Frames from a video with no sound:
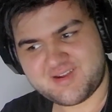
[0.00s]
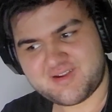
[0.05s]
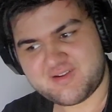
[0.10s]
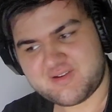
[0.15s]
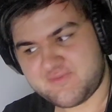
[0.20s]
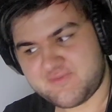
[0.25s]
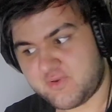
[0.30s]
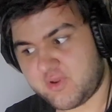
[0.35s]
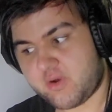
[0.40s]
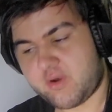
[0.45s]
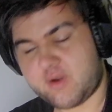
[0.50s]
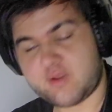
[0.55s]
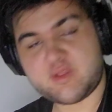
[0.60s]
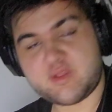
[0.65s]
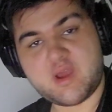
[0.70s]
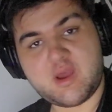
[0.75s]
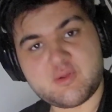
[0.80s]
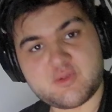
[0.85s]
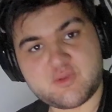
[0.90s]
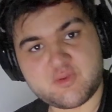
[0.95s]
figure out
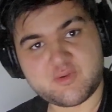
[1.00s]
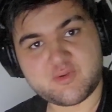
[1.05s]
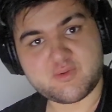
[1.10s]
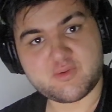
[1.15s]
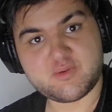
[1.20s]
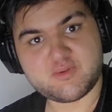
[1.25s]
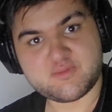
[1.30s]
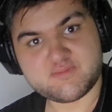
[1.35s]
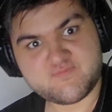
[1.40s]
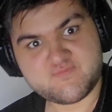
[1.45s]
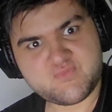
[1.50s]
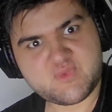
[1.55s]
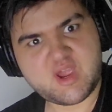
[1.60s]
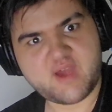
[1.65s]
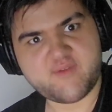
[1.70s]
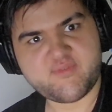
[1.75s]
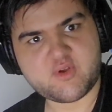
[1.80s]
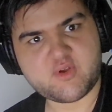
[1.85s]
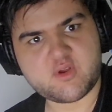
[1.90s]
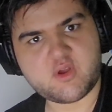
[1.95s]
how to
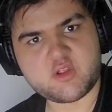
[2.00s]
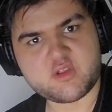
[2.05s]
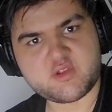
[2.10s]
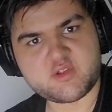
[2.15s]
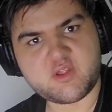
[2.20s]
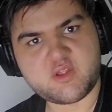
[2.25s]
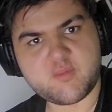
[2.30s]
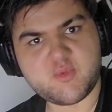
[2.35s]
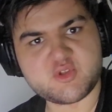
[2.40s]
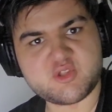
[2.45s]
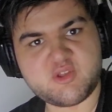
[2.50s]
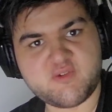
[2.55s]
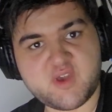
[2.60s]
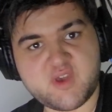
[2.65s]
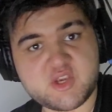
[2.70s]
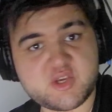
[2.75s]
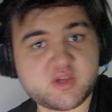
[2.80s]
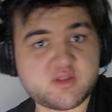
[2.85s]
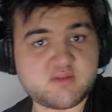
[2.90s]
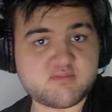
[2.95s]
have constant
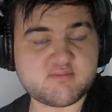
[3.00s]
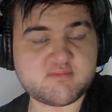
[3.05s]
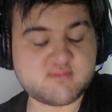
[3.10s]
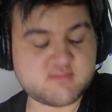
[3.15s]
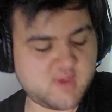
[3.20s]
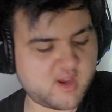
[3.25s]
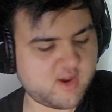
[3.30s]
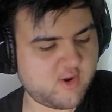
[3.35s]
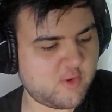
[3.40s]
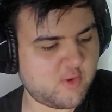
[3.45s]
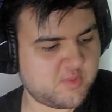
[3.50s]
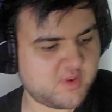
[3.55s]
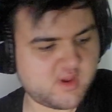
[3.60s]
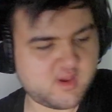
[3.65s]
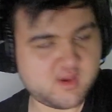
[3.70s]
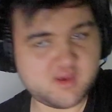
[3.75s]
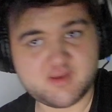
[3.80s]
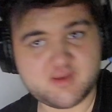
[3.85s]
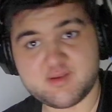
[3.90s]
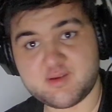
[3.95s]
motivation. I hope
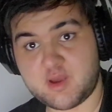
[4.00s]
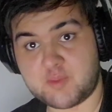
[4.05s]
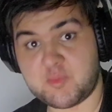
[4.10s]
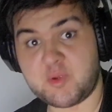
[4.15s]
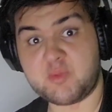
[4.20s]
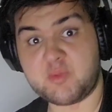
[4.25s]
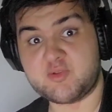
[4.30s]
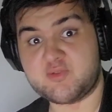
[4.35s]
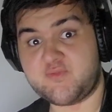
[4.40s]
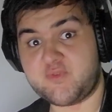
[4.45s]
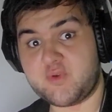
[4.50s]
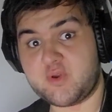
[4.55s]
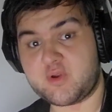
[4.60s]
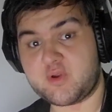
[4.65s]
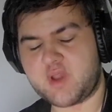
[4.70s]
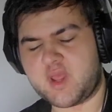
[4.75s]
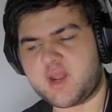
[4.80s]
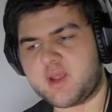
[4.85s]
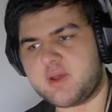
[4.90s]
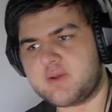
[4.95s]
I am able to figure
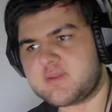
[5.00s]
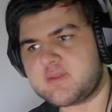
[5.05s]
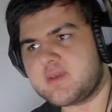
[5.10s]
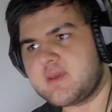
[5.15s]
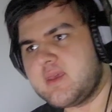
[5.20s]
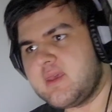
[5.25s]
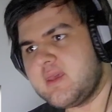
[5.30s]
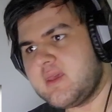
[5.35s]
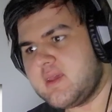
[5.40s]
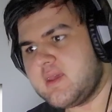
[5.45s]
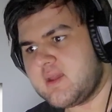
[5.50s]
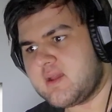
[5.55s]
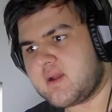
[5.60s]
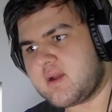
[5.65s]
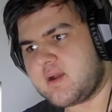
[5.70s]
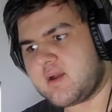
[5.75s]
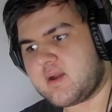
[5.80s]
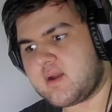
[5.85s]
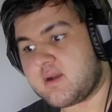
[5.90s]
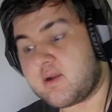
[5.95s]
that out.
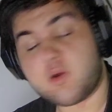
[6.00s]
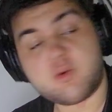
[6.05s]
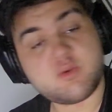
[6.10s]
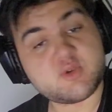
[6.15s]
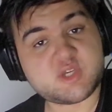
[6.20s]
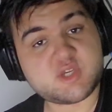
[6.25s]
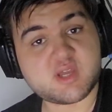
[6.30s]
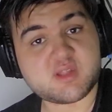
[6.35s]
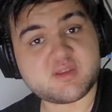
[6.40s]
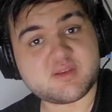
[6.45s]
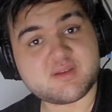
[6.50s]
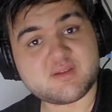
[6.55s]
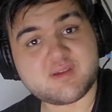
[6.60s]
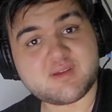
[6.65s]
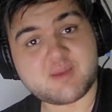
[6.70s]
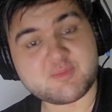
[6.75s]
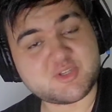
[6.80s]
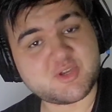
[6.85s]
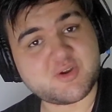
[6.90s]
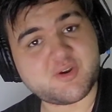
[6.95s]
Oh shit,
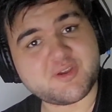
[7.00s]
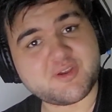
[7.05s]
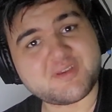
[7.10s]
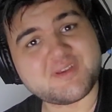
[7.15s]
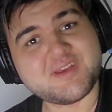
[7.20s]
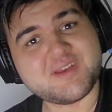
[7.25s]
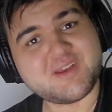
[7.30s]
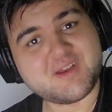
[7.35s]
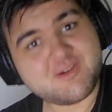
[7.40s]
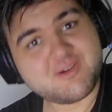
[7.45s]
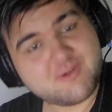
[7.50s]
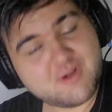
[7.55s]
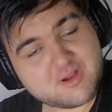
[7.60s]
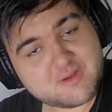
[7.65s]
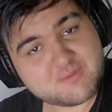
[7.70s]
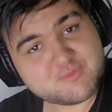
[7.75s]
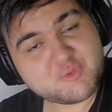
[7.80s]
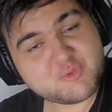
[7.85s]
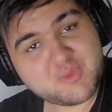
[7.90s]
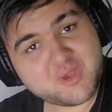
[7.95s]
I'm sorry.
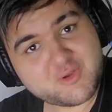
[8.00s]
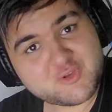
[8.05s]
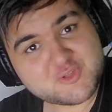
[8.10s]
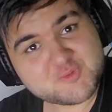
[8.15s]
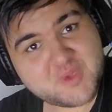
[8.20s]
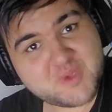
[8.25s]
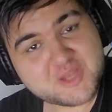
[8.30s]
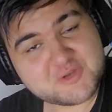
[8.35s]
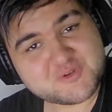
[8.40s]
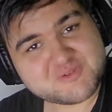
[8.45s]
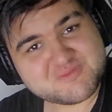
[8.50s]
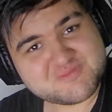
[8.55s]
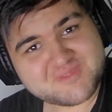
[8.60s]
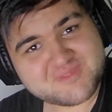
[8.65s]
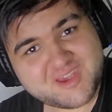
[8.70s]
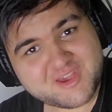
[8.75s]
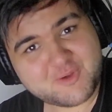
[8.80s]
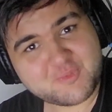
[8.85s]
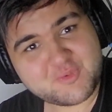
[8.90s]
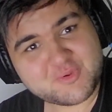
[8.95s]
Welcome to Mikko's bedroom.
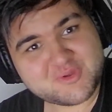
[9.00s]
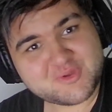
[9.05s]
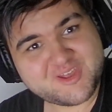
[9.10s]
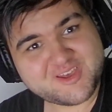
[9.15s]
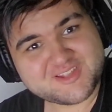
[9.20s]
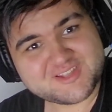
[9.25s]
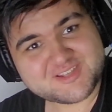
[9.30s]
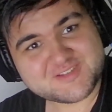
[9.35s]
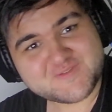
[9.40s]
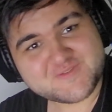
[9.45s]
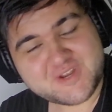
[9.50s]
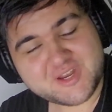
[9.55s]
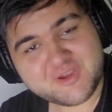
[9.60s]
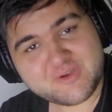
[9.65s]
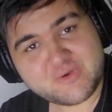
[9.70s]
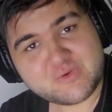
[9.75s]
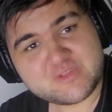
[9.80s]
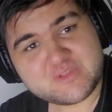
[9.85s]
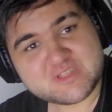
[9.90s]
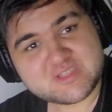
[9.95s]
I hope you like this
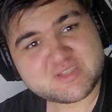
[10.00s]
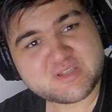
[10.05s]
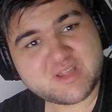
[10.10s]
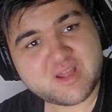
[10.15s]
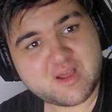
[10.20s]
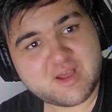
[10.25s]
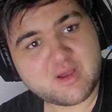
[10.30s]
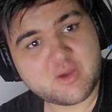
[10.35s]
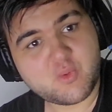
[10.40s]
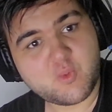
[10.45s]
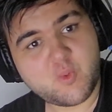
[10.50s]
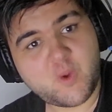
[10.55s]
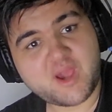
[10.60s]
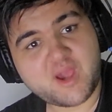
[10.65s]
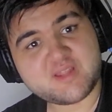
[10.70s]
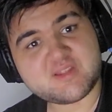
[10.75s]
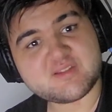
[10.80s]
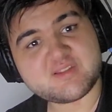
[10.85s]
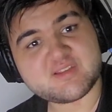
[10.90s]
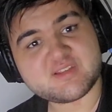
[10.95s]
video. This is why
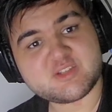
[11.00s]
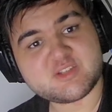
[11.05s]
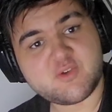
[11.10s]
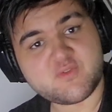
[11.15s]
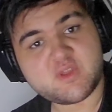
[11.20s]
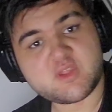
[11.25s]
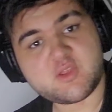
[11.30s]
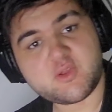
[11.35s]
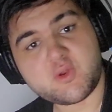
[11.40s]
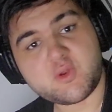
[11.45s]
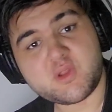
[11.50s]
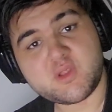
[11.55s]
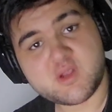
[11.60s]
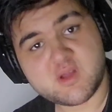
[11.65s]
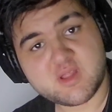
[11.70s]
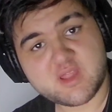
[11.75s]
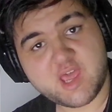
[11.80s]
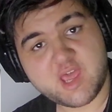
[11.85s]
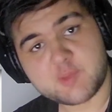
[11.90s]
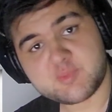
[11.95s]
did the Soviet Union
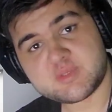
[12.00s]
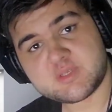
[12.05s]
collapse?